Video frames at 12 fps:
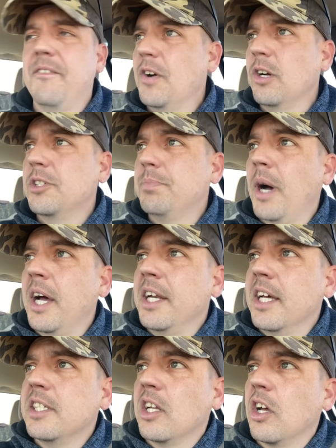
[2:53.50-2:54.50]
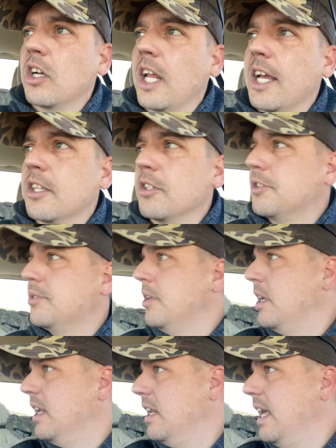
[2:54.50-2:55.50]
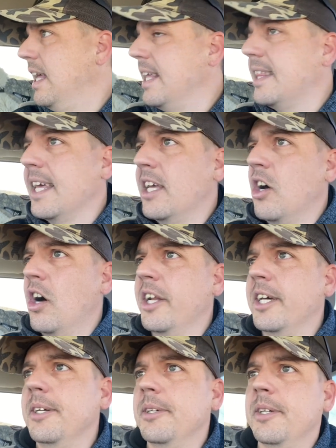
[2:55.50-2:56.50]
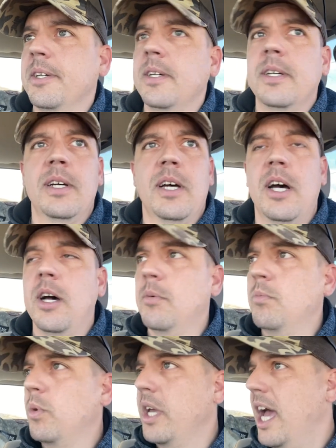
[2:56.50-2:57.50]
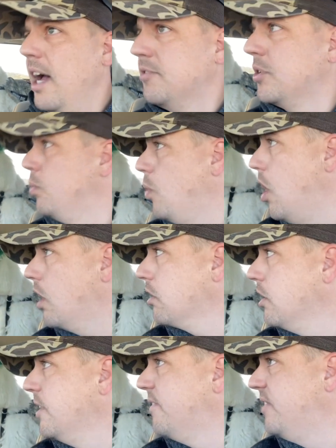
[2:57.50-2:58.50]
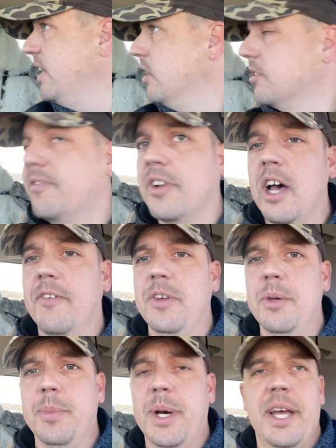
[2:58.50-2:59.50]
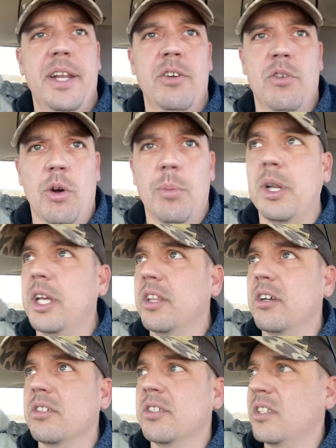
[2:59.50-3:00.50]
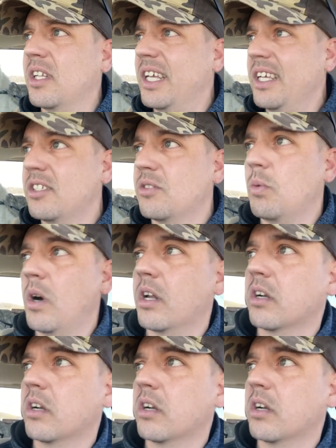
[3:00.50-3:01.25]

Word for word: First pond doesn't look like there's anything on it. Um, we have some water in the field, Fluffy, but normally there's at least one